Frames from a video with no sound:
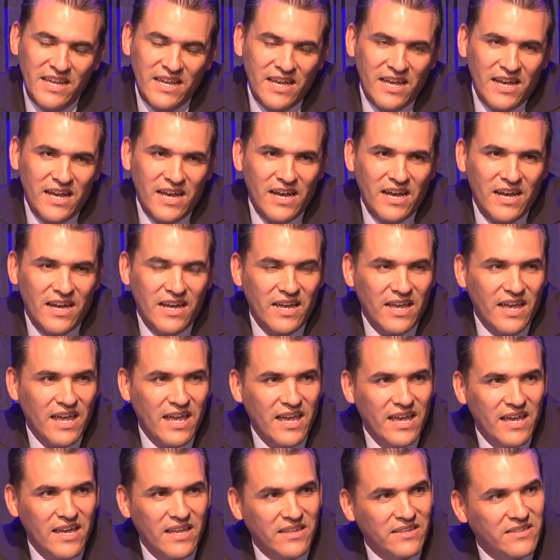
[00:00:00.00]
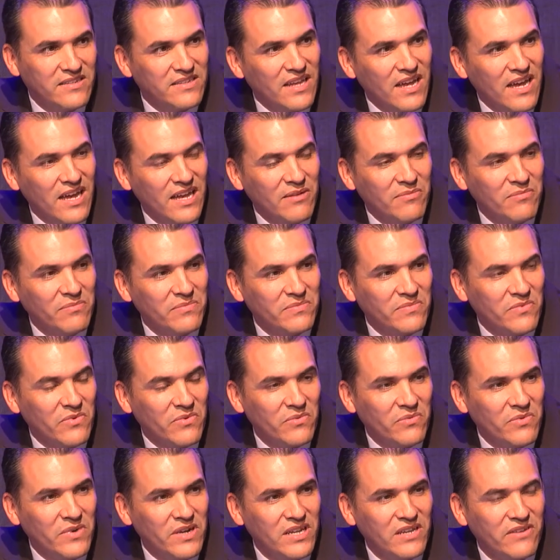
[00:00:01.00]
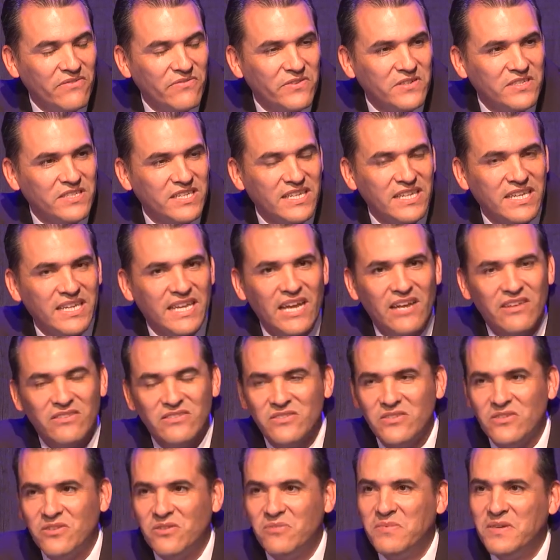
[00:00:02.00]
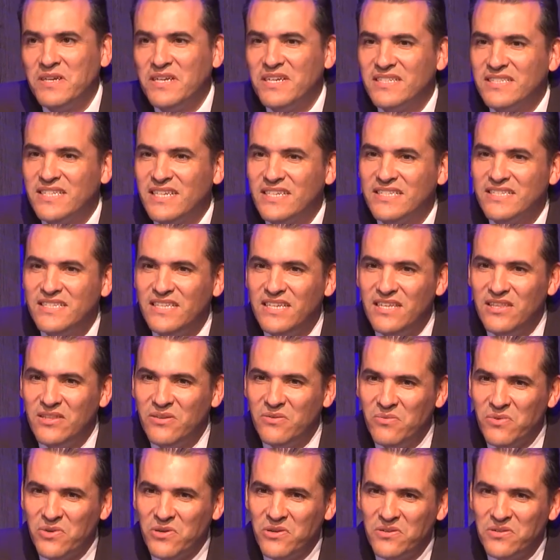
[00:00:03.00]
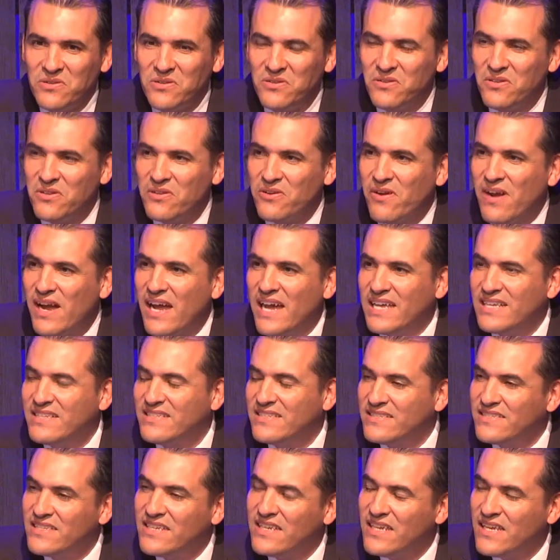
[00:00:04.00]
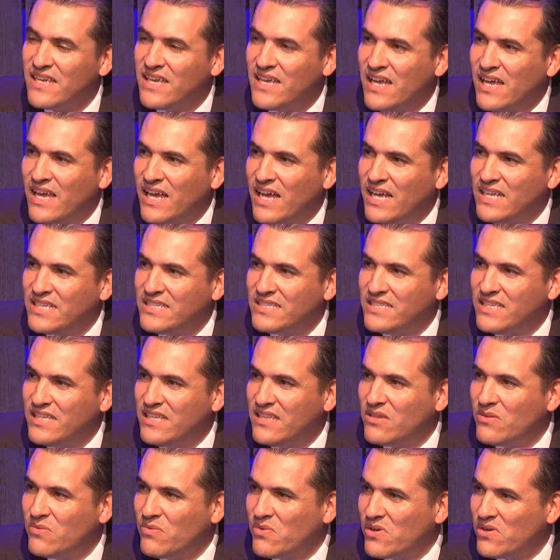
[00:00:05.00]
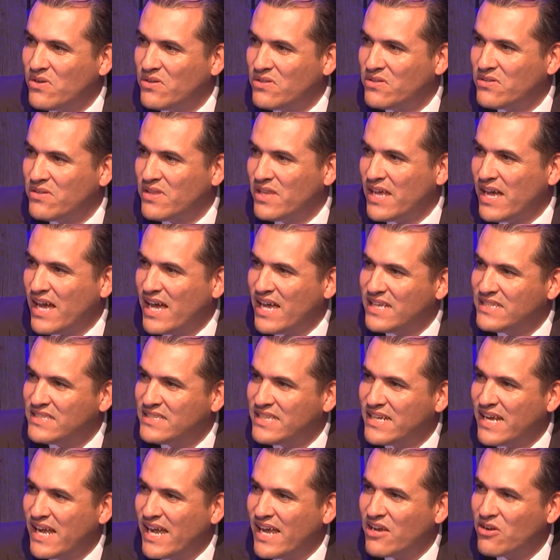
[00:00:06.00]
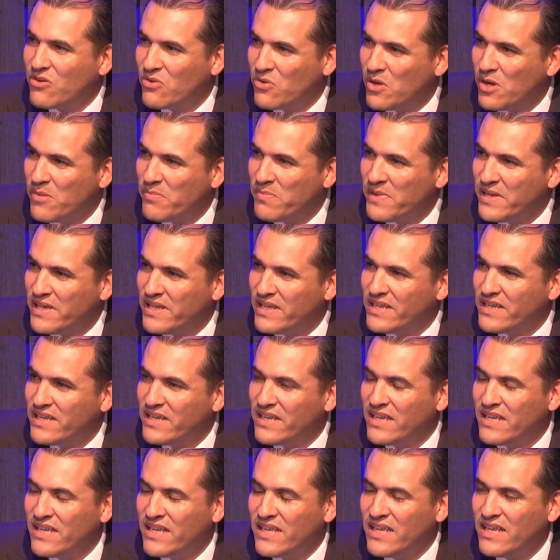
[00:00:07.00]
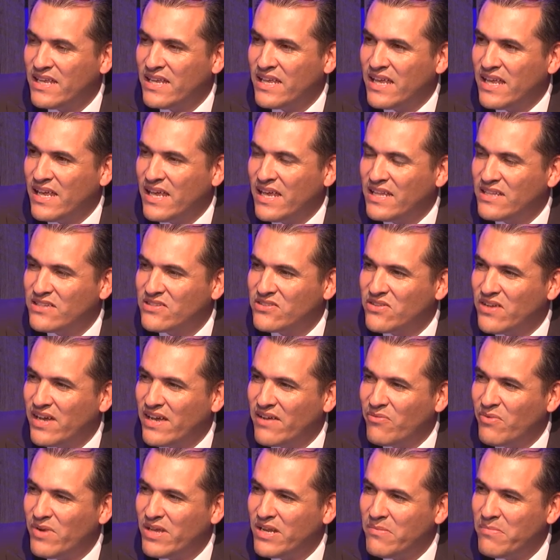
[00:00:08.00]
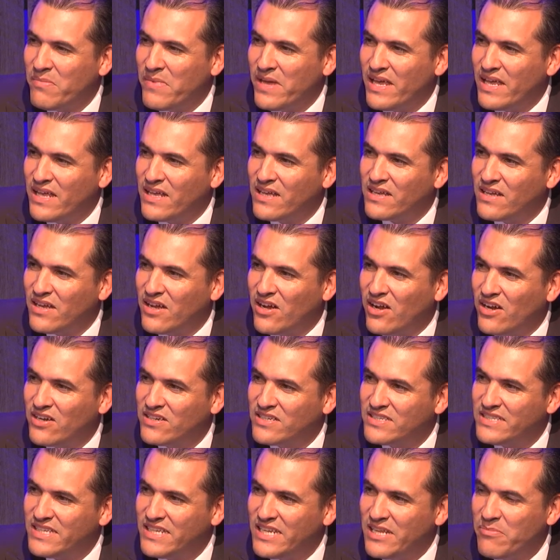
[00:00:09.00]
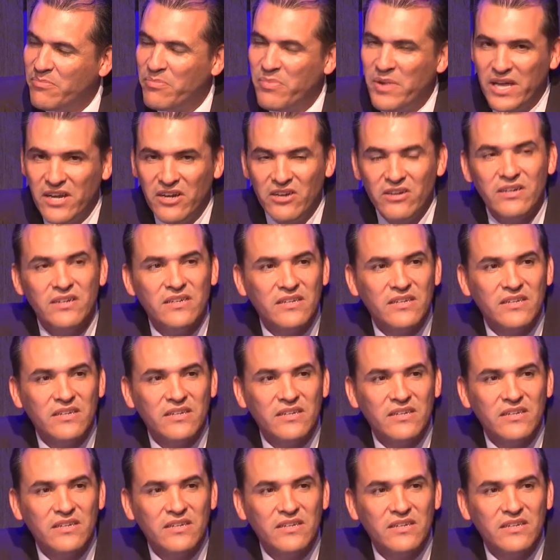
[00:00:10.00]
And I am running for city council because I see the world through their eyes. I see the world through the eyes that I grew up in. And so I want to make our city better.